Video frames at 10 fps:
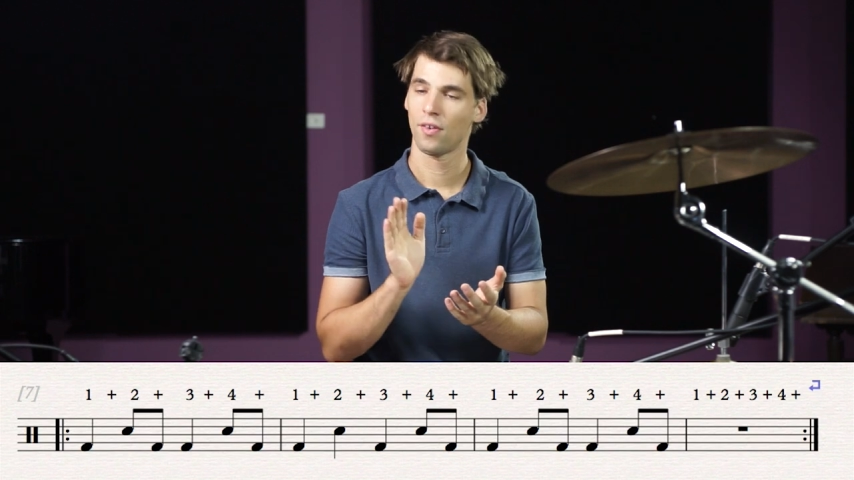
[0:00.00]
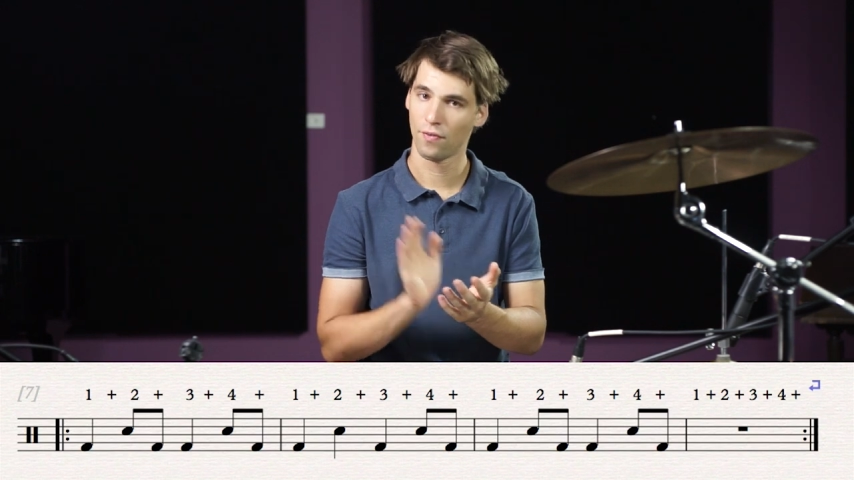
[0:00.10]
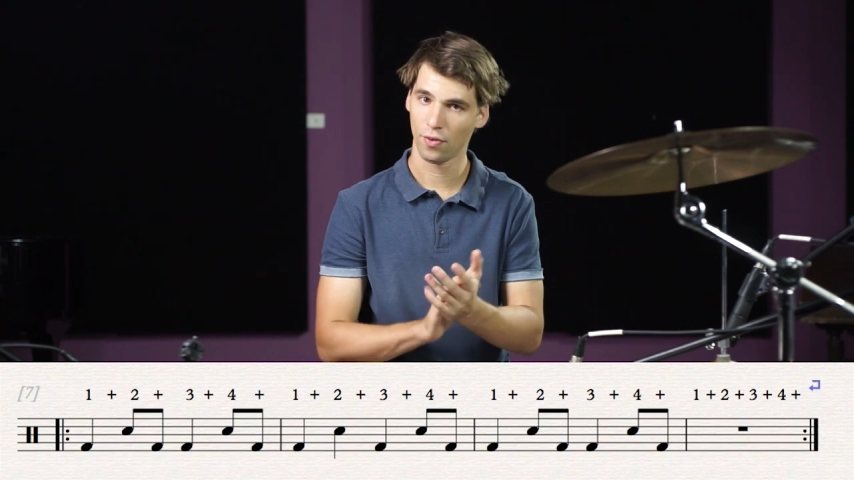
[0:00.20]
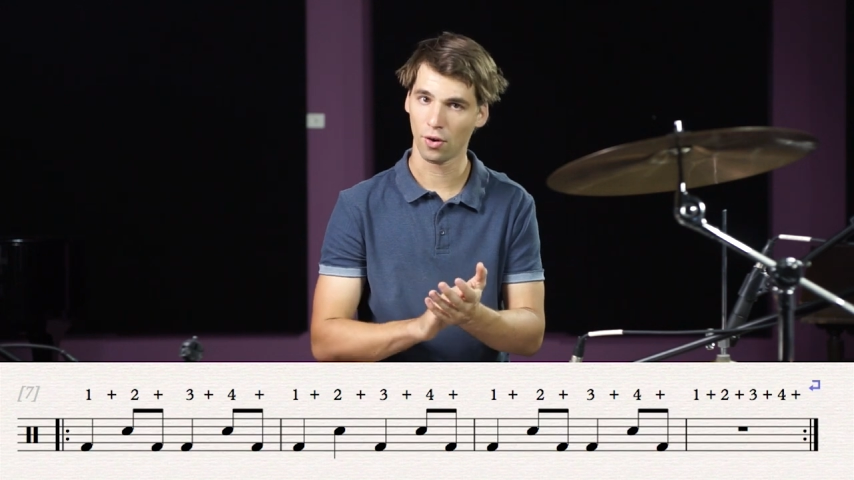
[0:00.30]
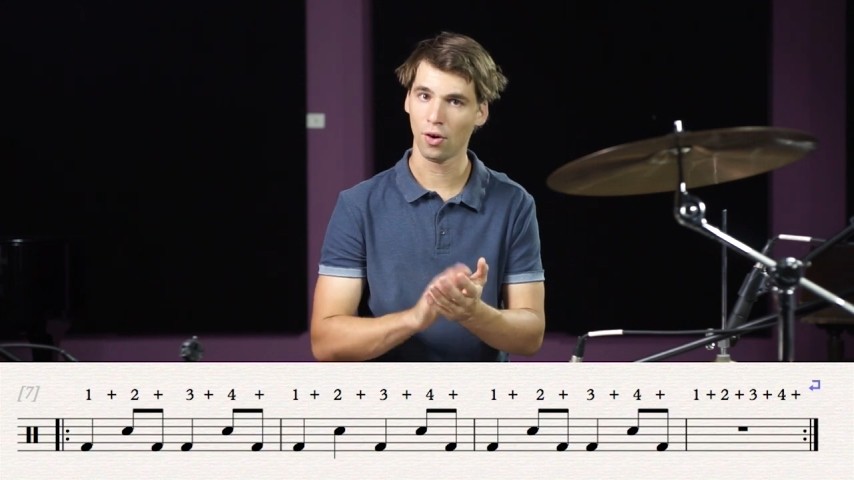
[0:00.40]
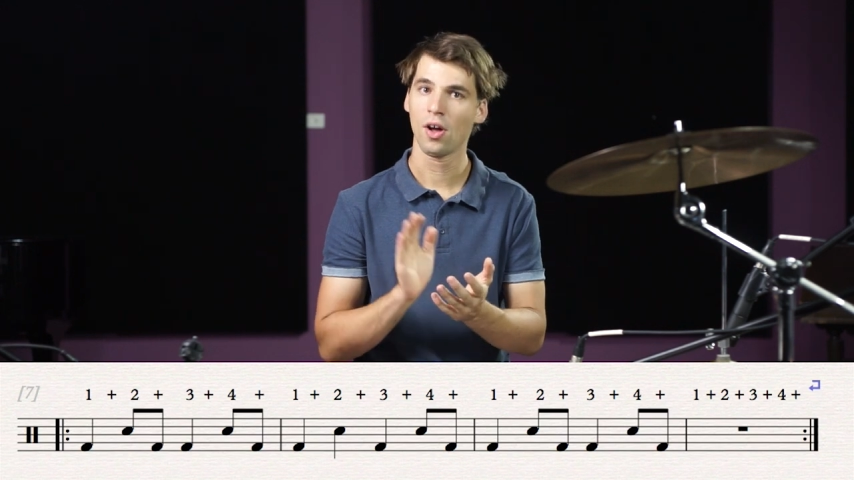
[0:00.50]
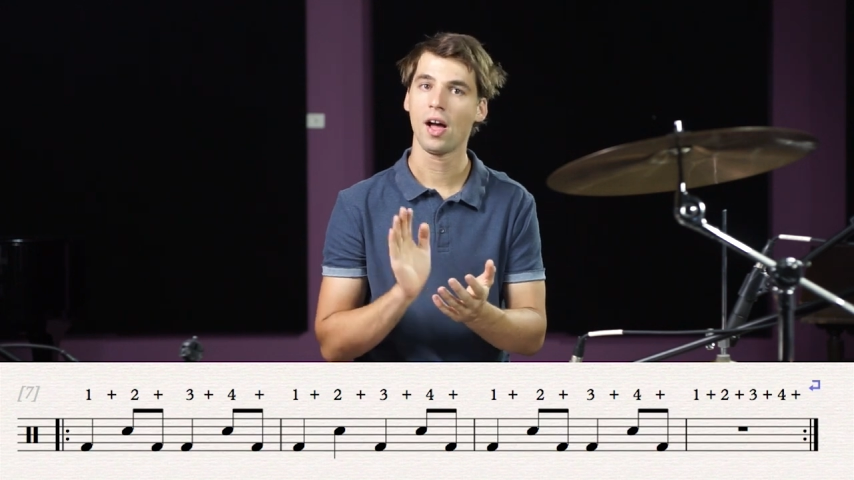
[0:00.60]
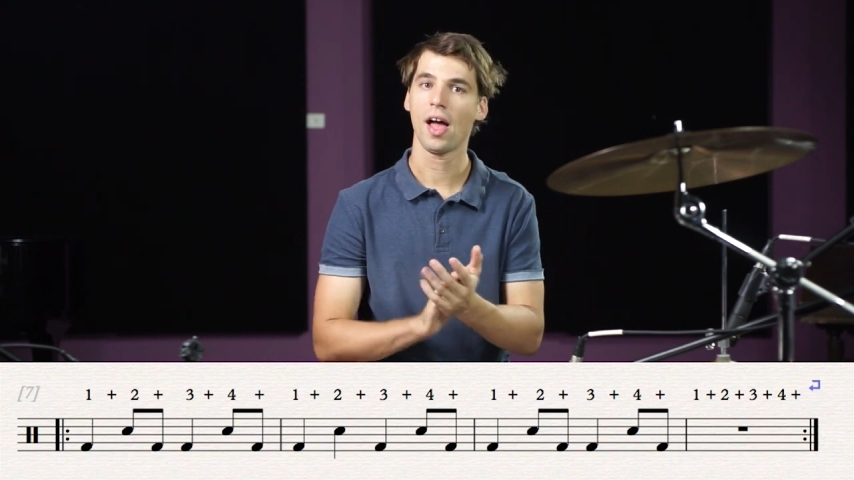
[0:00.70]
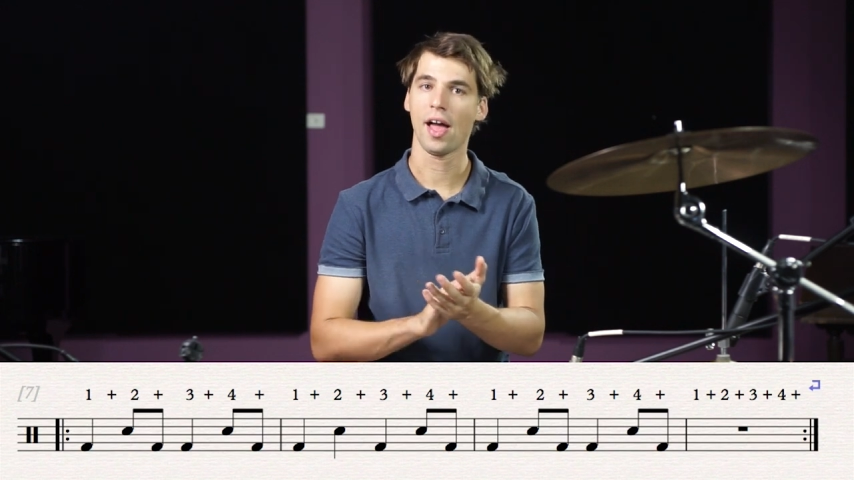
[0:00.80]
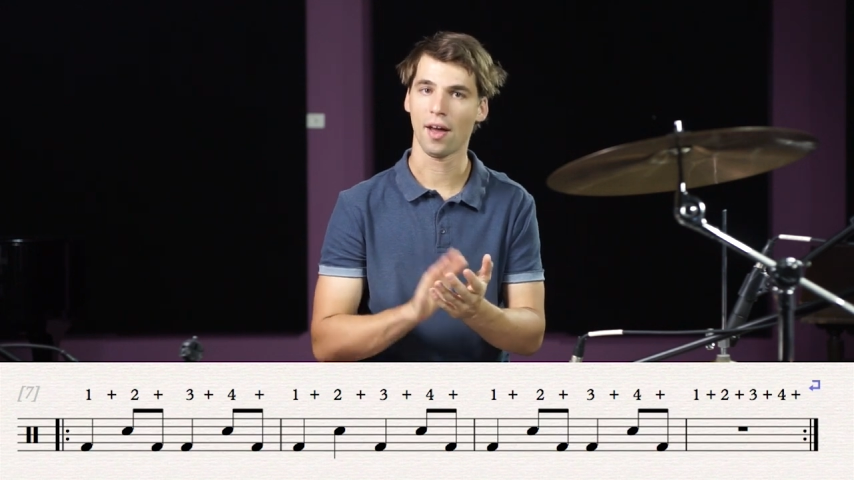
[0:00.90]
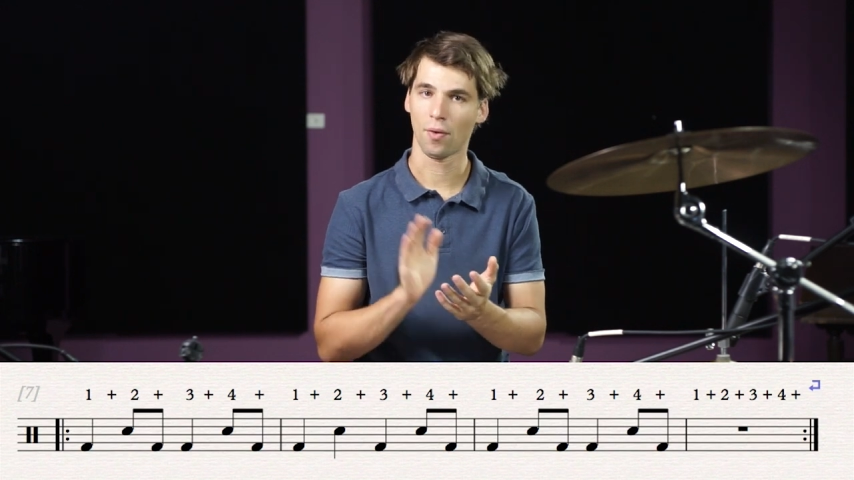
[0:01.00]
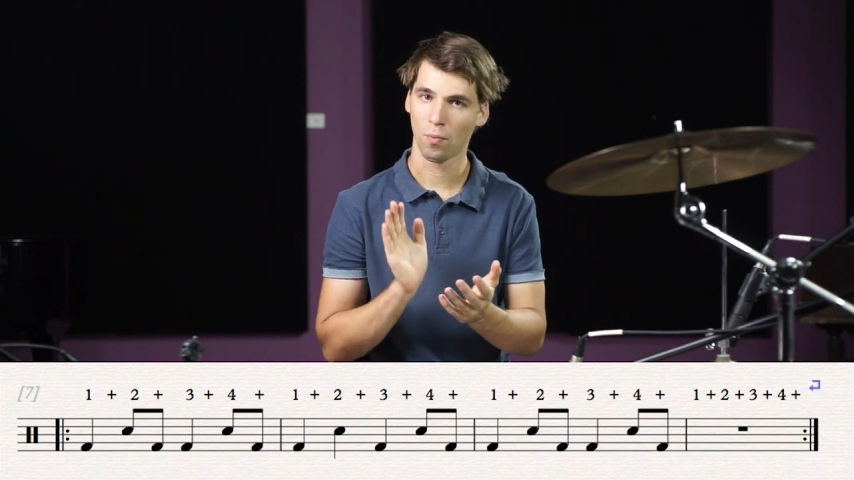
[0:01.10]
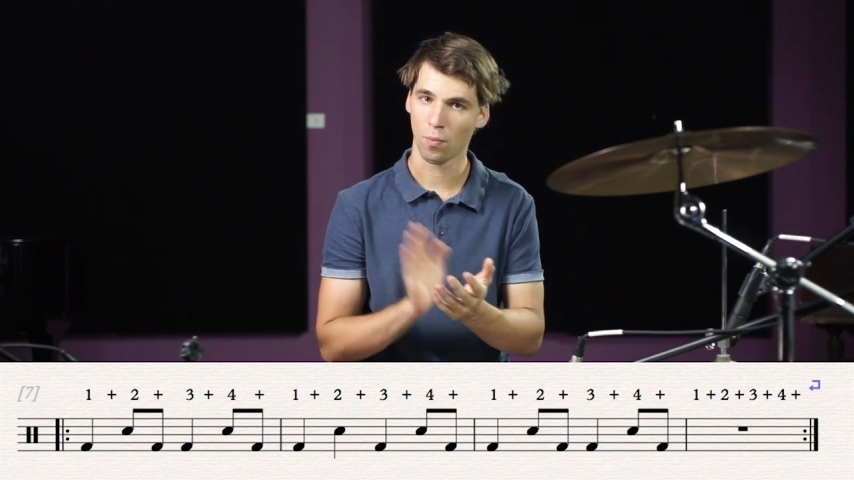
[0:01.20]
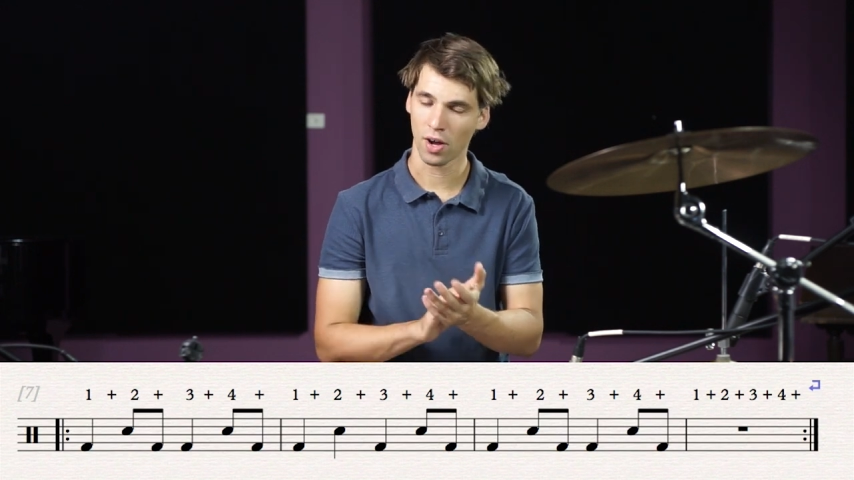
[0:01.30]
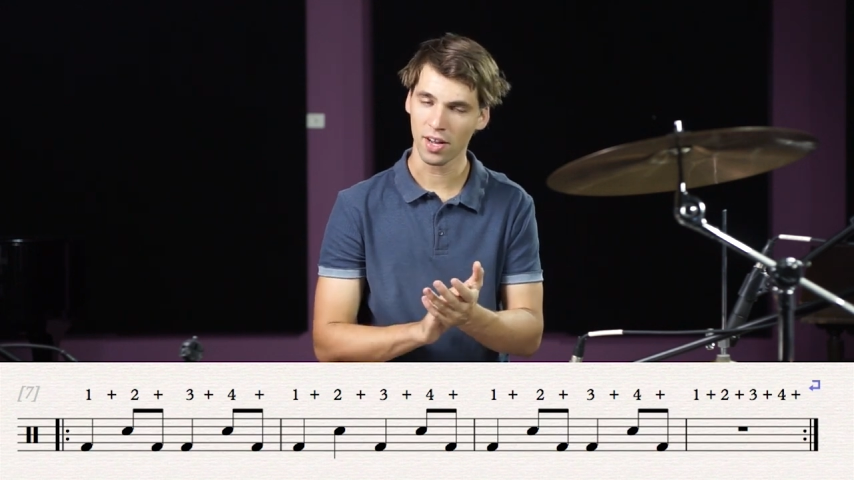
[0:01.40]
four, and
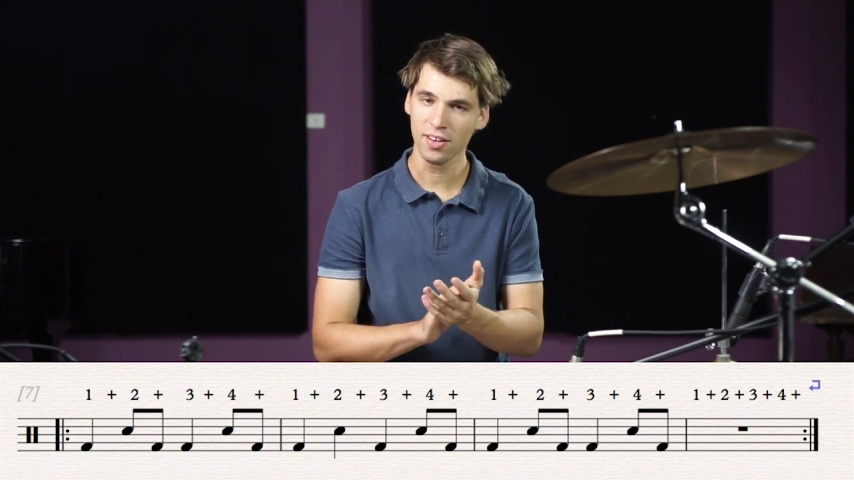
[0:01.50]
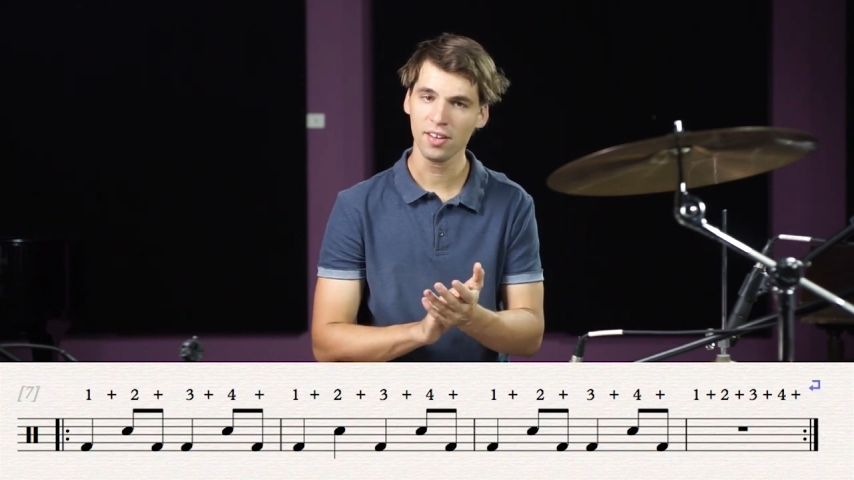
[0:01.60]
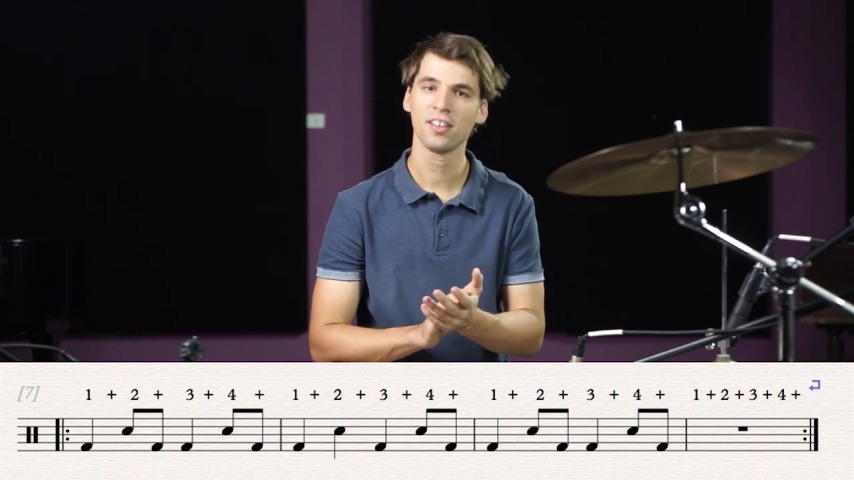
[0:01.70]
one,